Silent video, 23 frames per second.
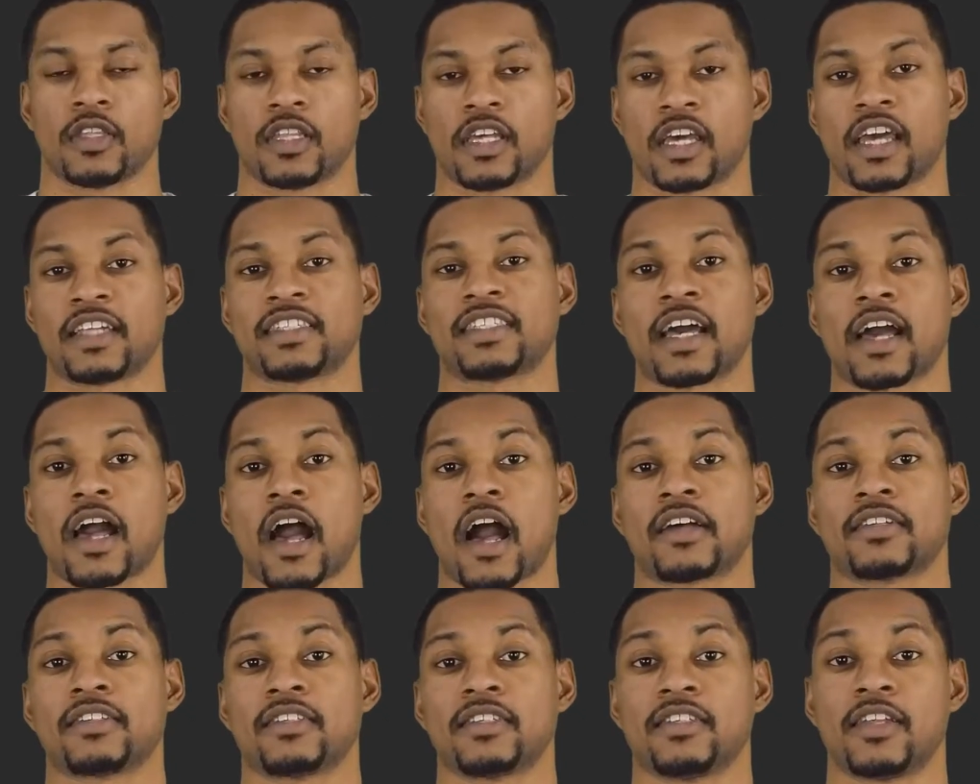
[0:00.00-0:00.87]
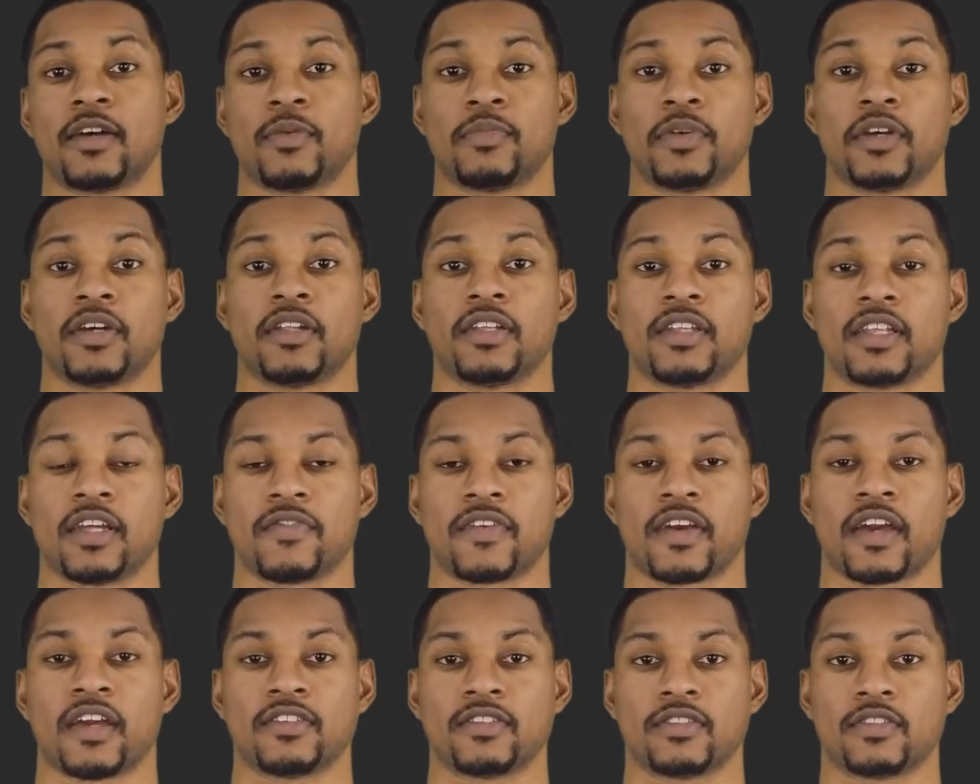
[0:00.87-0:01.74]
The antioxidant ability
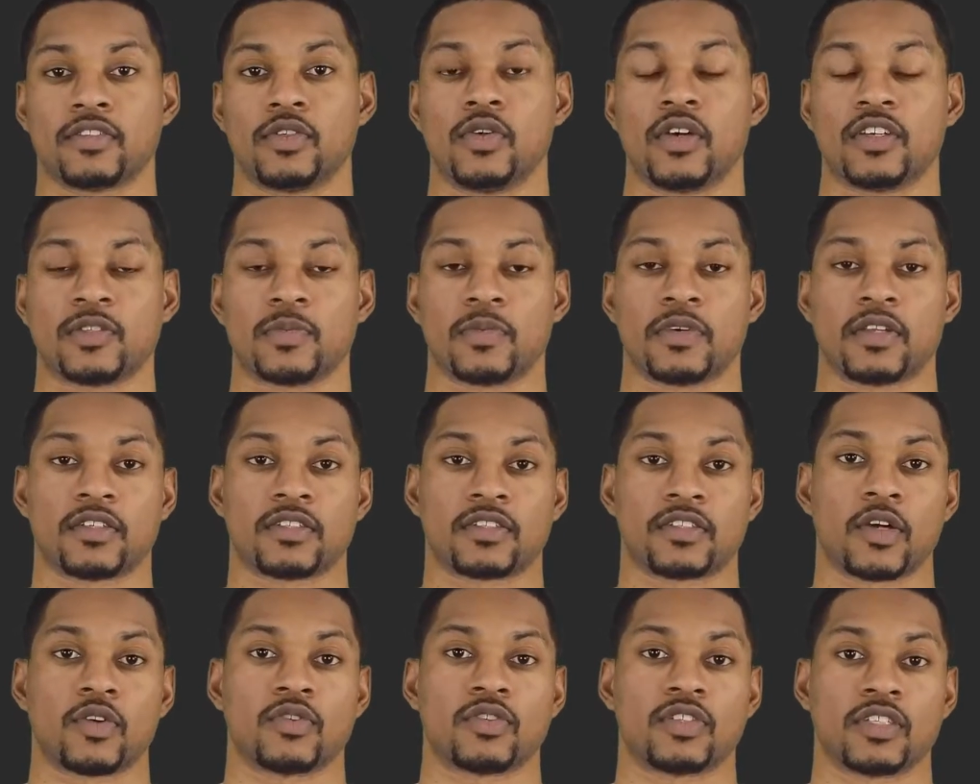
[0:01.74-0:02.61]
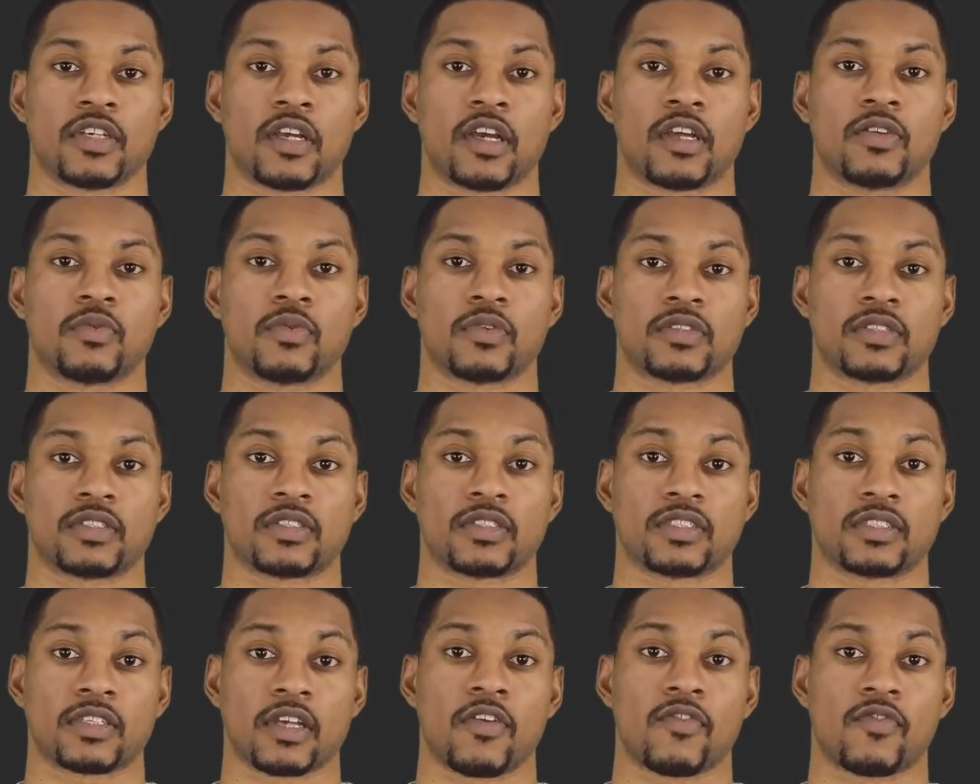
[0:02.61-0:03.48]
of H2 has been associated with
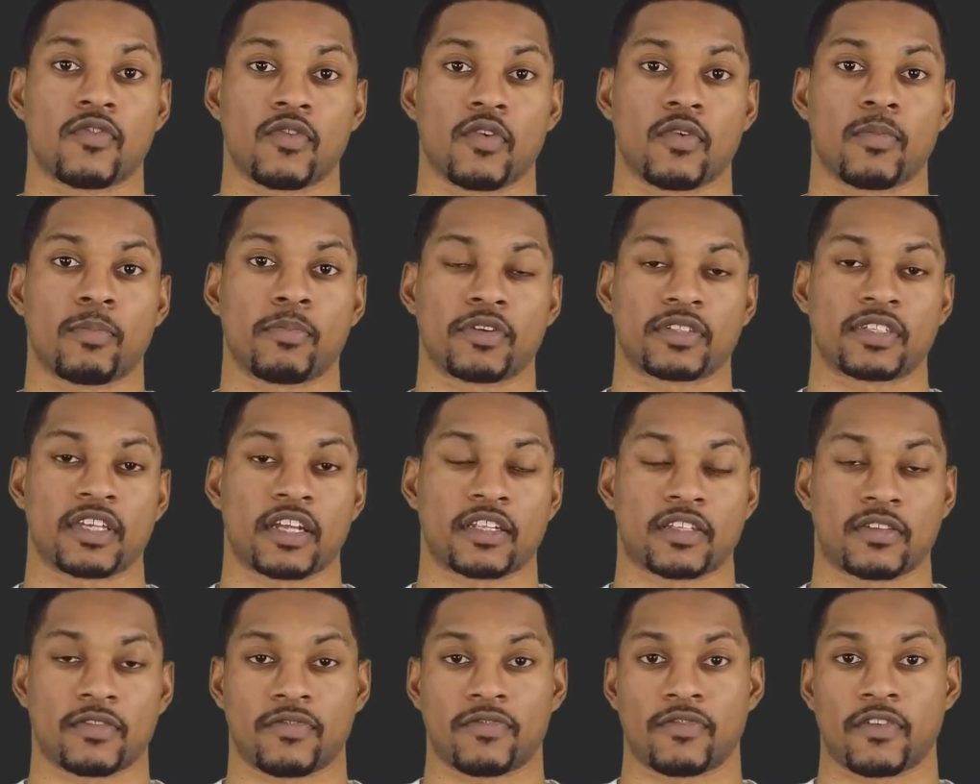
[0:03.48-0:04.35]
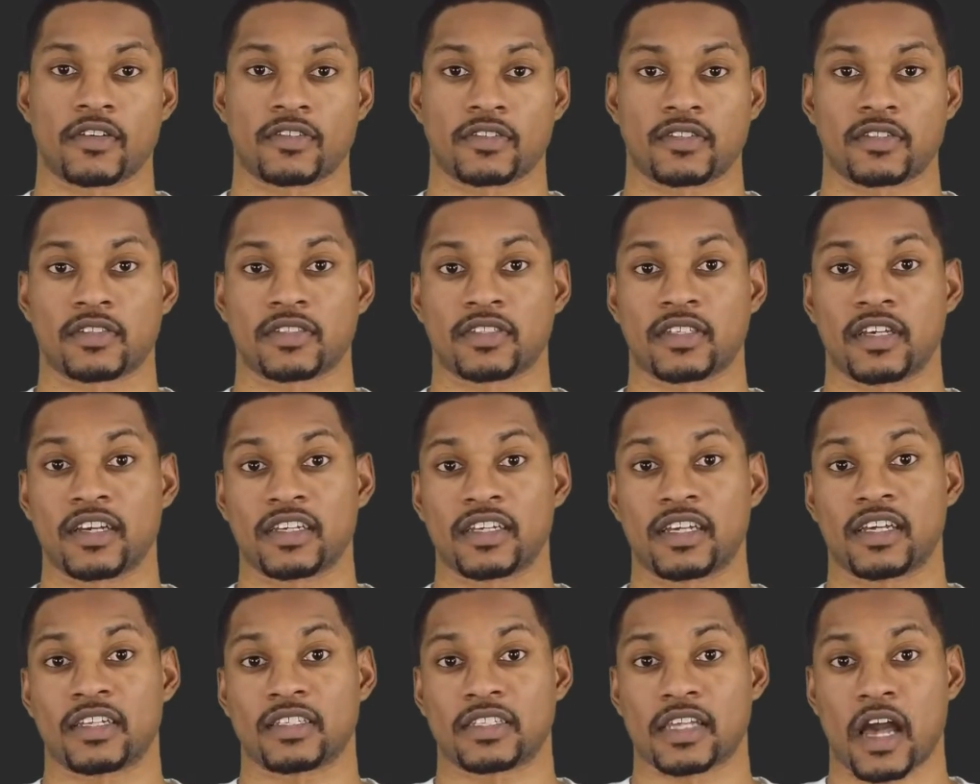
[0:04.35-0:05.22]
several protective functions
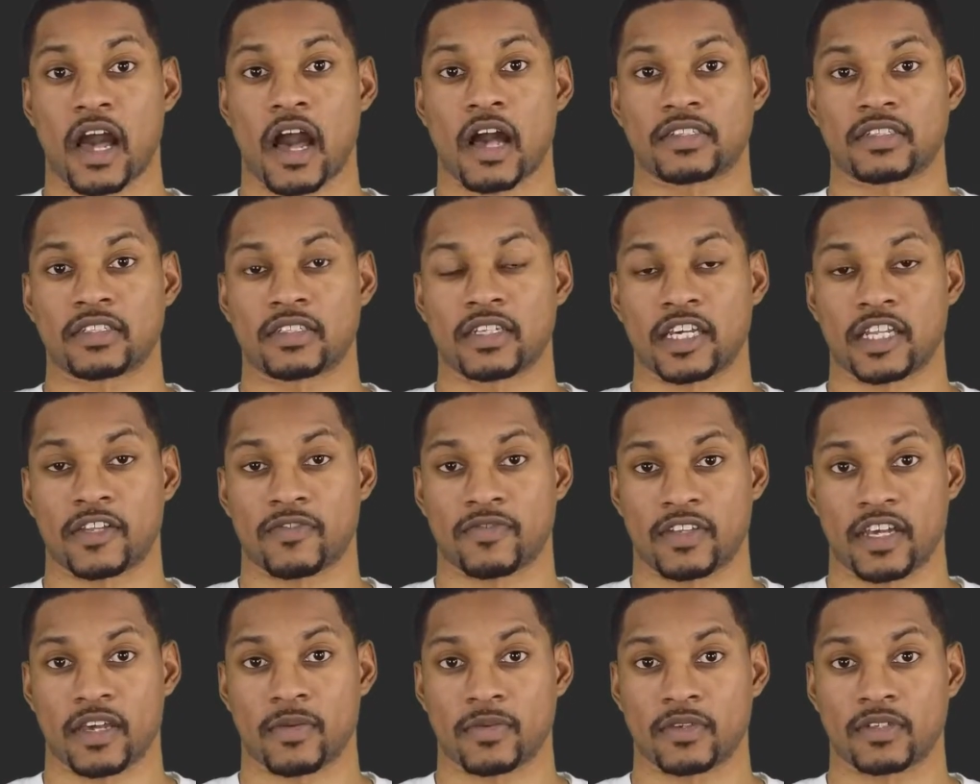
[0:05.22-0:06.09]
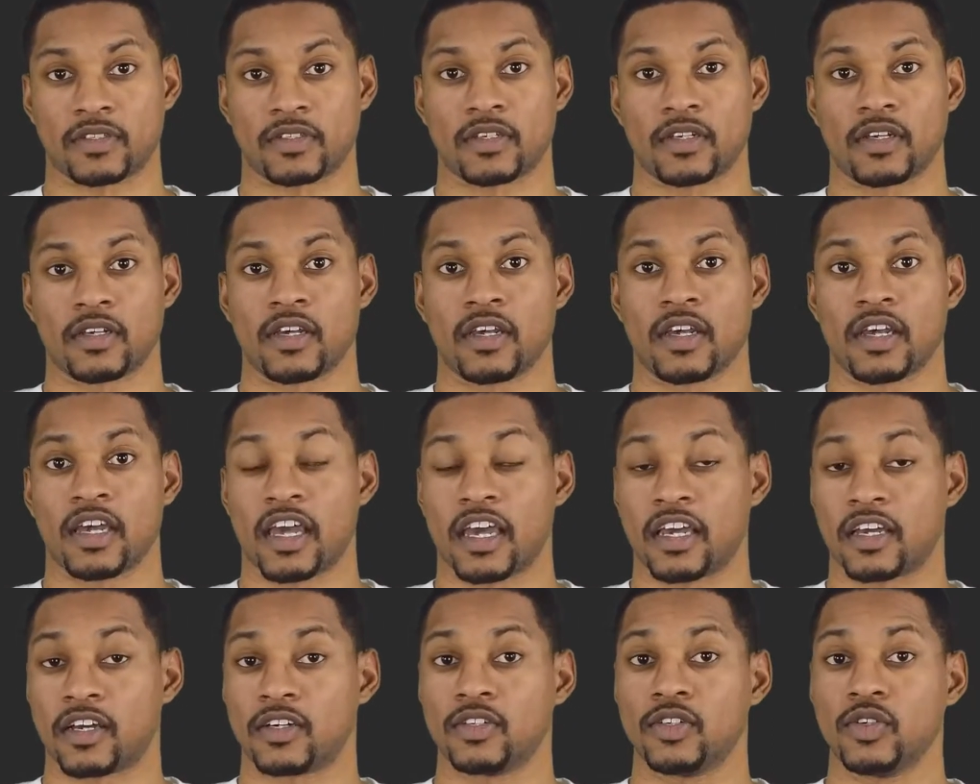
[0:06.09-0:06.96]
against oxidative damage,
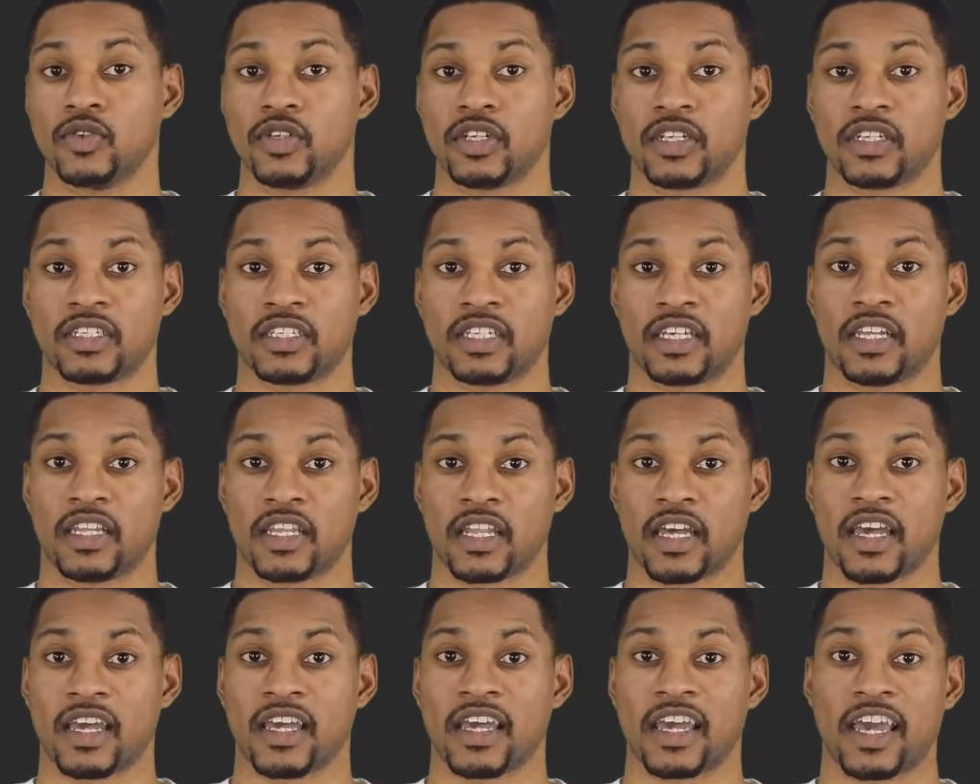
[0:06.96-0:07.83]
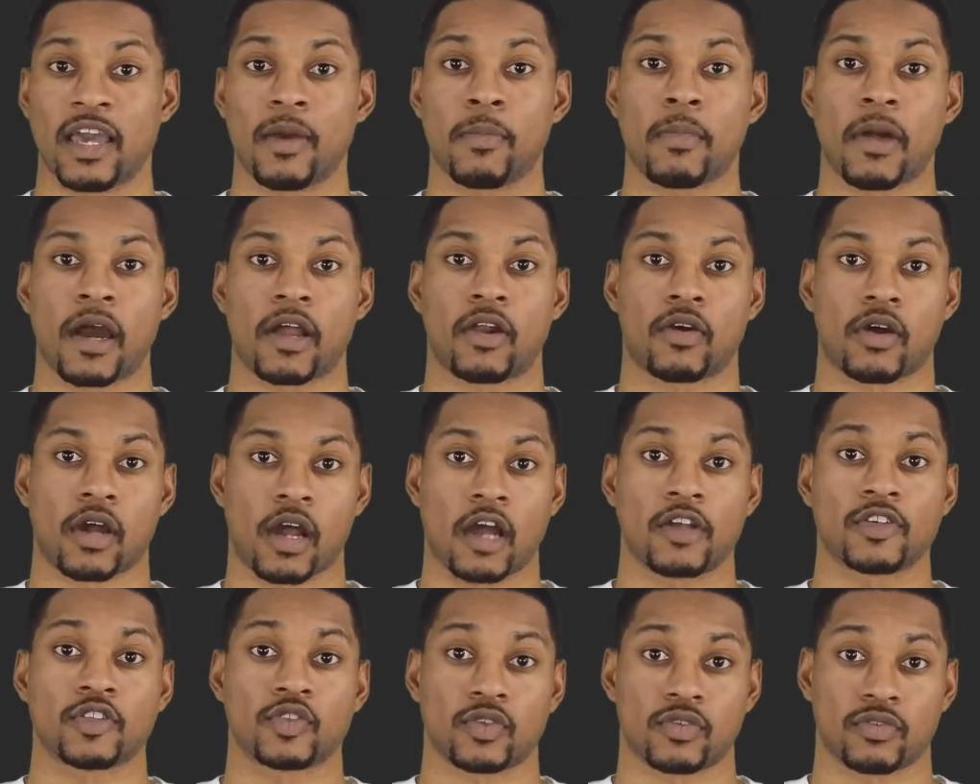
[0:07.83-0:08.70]
including DNA and
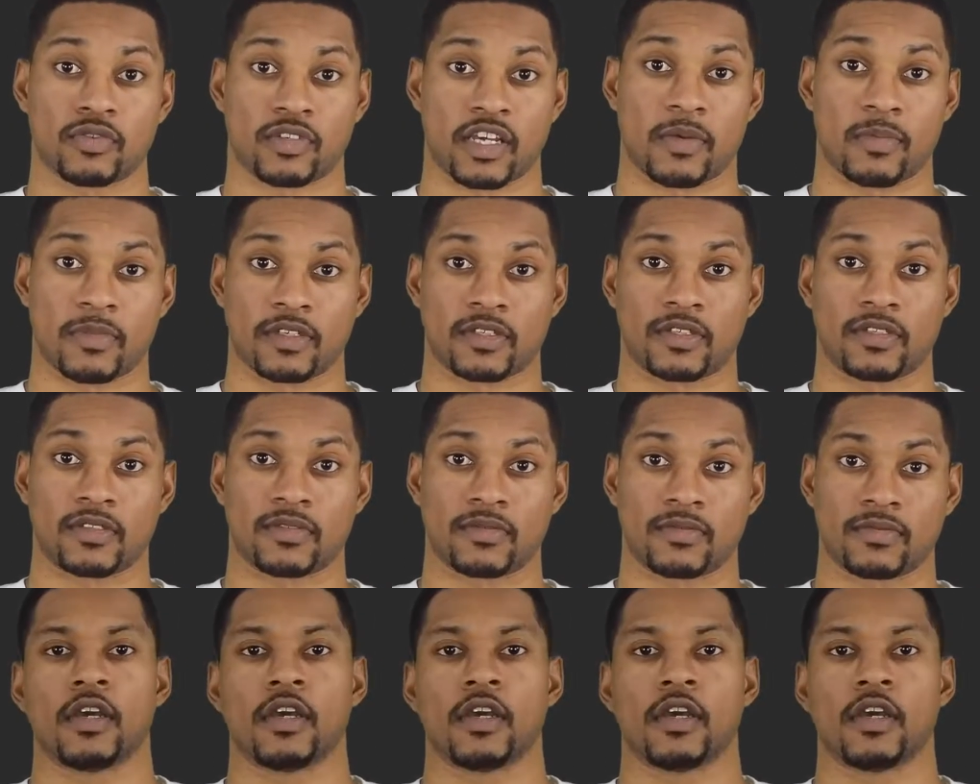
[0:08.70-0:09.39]
mitochondrial damage.